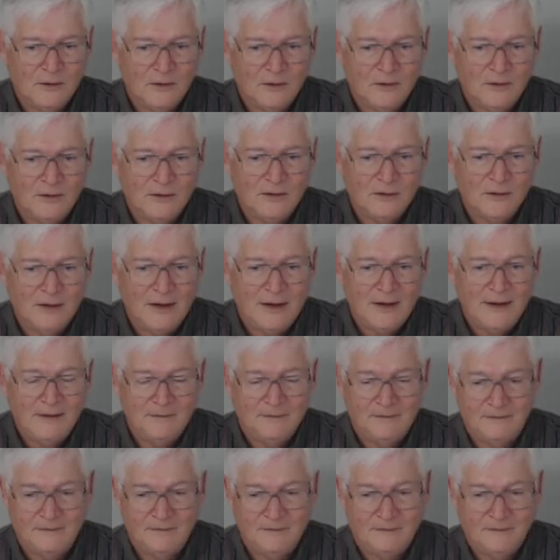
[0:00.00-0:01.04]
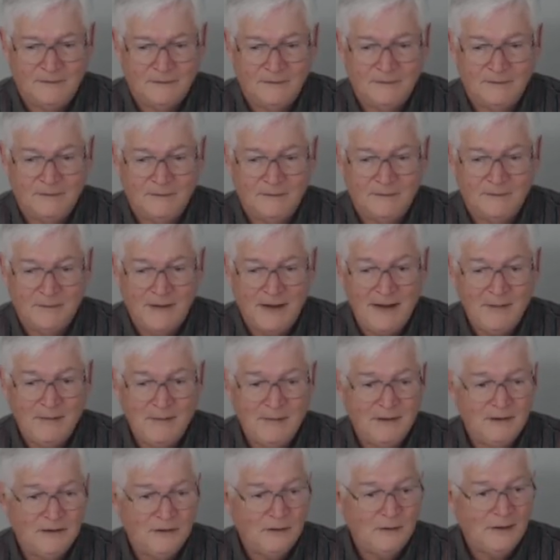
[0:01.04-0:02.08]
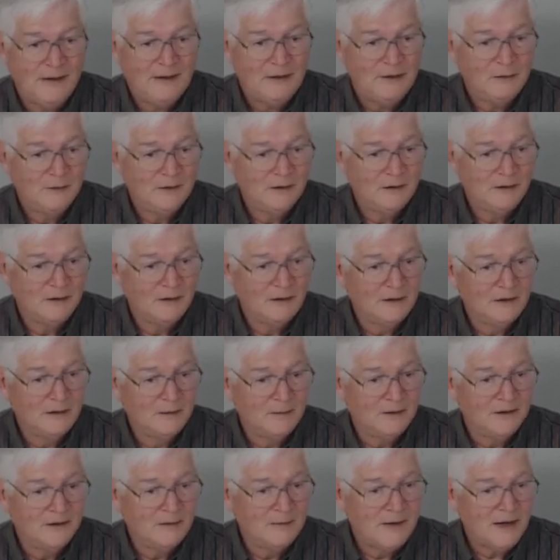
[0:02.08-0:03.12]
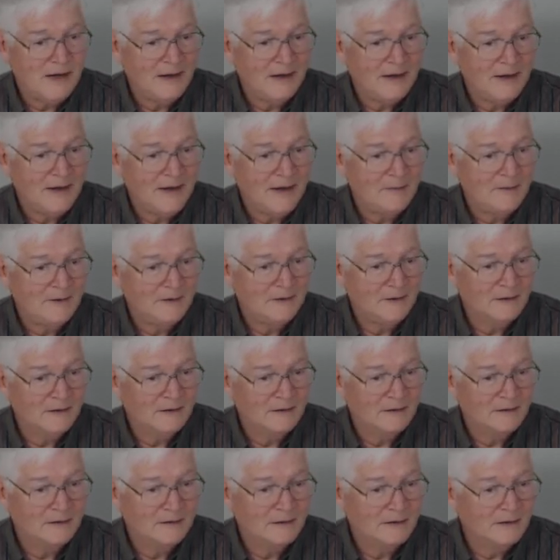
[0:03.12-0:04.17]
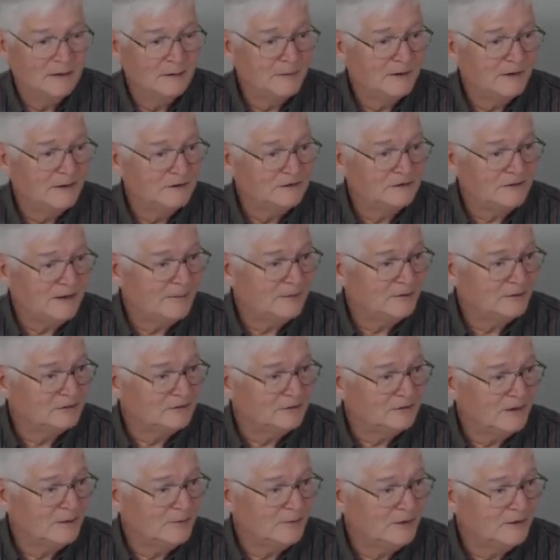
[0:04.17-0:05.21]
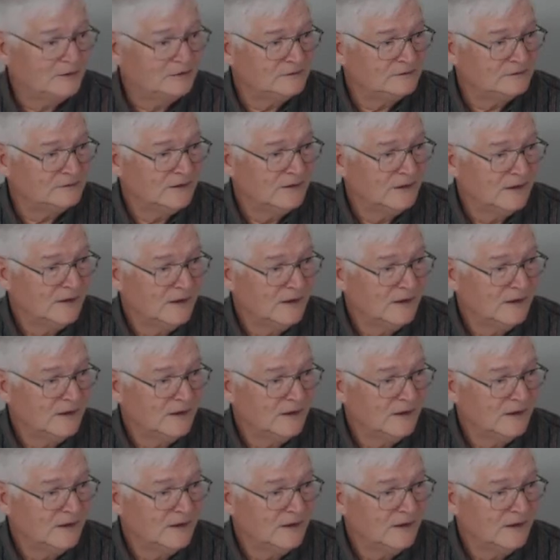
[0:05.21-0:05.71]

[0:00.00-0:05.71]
Or do I do a little bit of my lab and a little bit of chapter summaries?